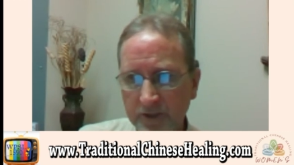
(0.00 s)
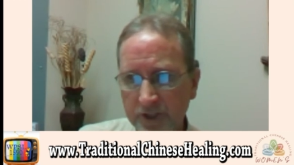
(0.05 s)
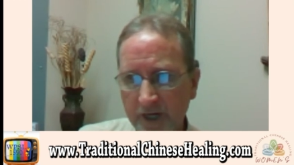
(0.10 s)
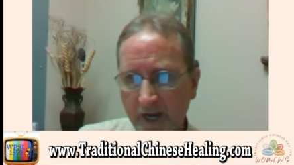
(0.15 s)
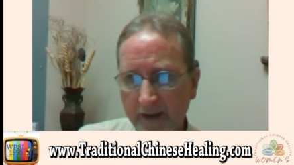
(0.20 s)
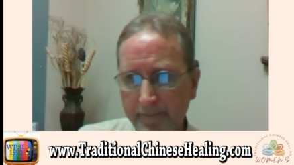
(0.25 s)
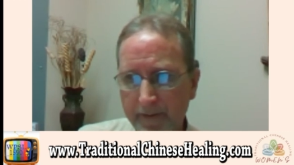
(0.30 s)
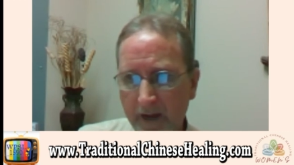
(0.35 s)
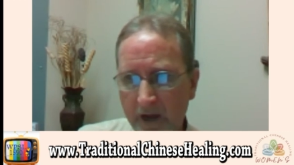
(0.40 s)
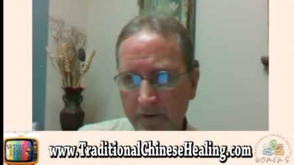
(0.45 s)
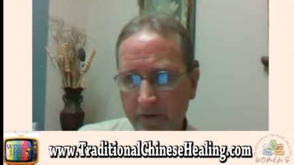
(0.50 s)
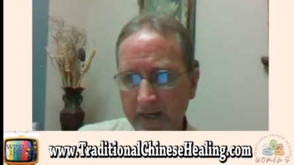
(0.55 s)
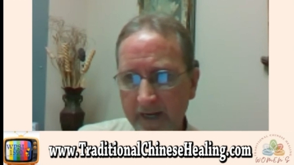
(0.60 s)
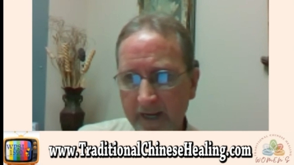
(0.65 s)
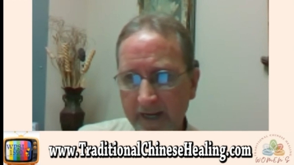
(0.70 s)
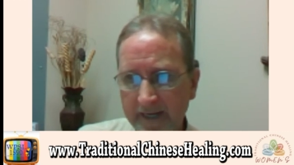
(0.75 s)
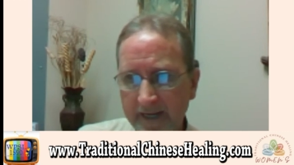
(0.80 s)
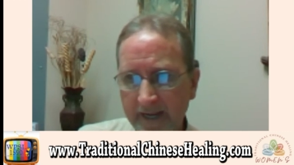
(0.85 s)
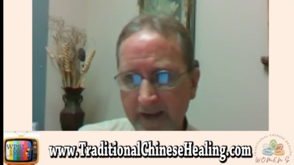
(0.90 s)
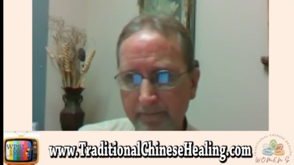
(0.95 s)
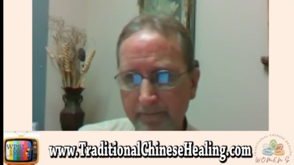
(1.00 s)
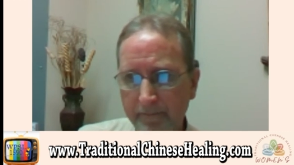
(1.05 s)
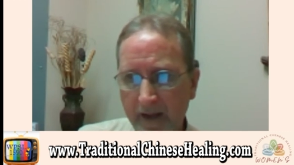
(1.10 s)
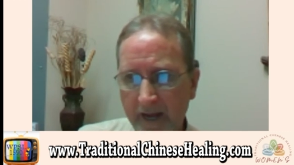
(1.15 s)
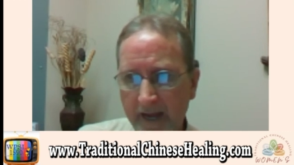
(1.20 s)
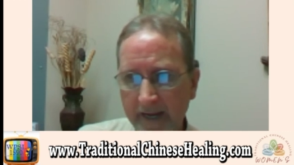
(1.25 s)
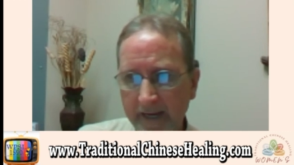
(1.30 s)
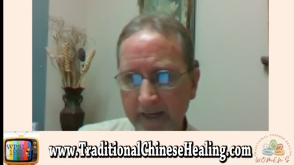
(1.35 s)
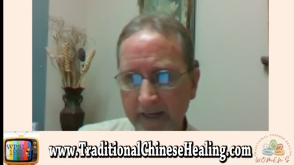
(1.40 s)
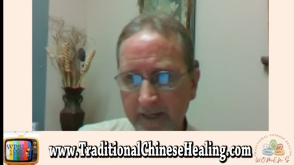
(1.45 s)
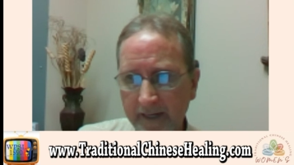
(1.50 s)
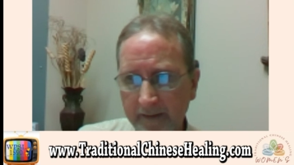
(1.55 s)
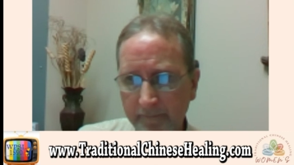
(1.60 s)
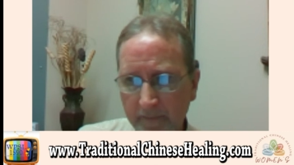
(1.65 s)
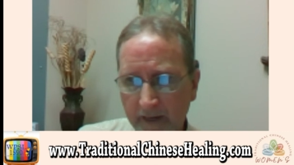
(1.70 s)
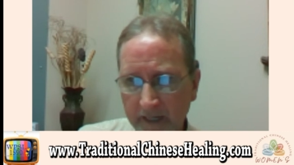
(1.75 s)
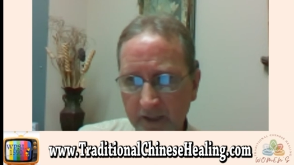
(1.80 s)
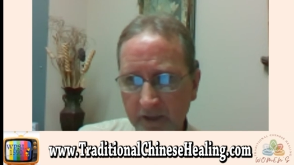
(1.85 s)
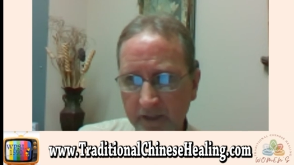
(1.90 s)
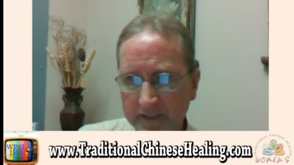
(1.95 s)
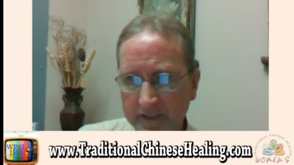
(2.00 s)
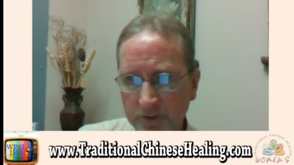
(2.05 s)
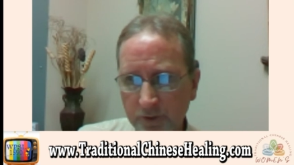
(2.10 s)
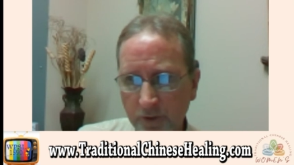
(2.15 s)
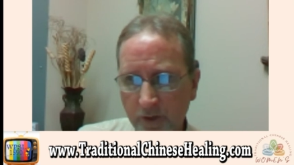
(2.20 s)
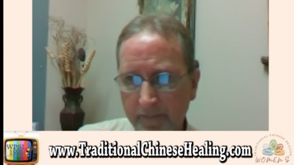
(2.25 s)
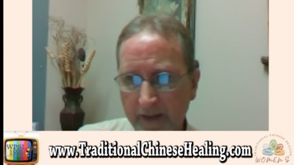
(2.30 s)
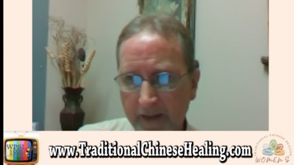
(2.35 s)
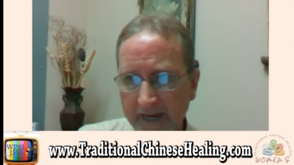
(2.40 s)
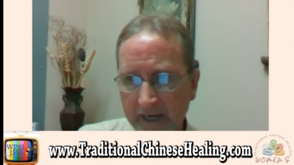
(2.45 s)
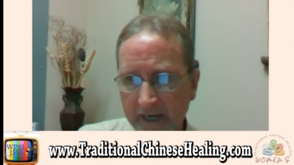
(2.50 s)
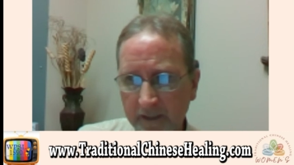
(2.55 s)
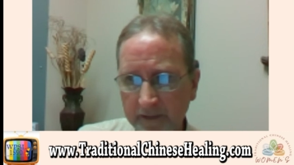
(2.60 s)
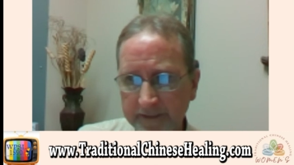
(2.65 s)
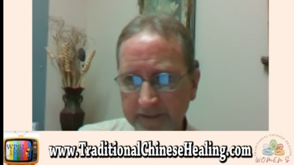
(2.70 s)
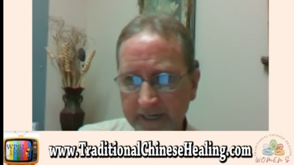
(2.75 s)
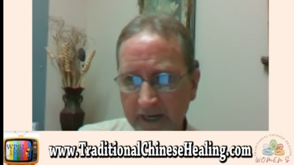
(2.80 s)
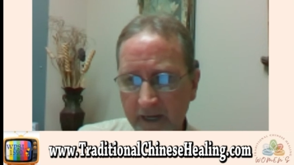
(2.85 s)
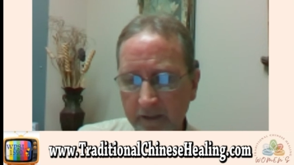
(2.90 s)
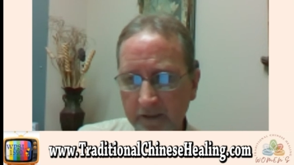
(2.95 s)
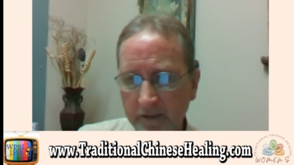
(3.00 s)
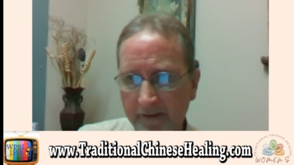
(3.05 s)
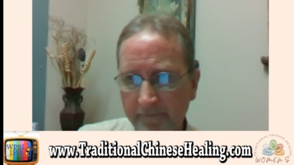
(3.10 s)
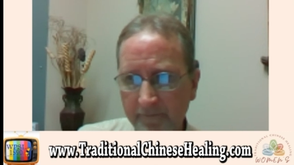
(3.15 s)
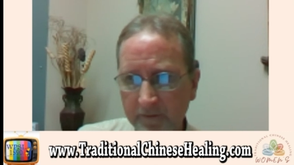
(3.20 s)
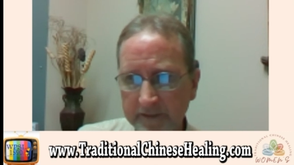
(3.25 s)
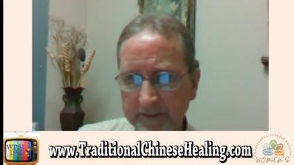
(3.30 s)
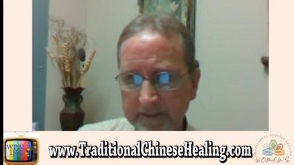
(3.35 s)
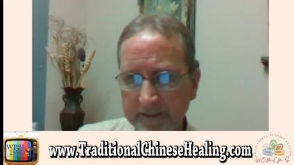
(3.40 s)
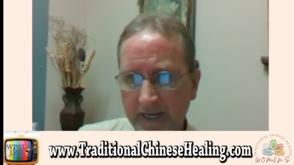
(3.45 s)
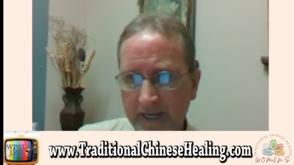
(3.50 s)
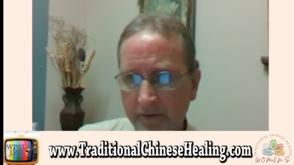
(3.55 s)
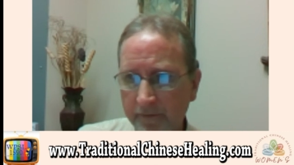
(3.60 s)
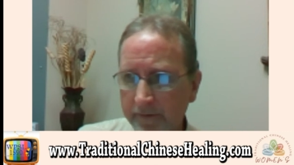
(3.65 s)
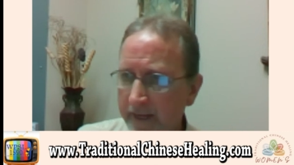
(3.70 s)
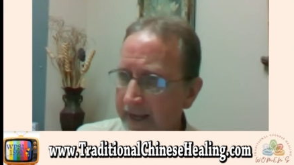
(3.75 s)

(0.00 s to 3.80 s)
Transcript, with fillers: Scheib, how can I get my, my cholesterol, my LDL levels down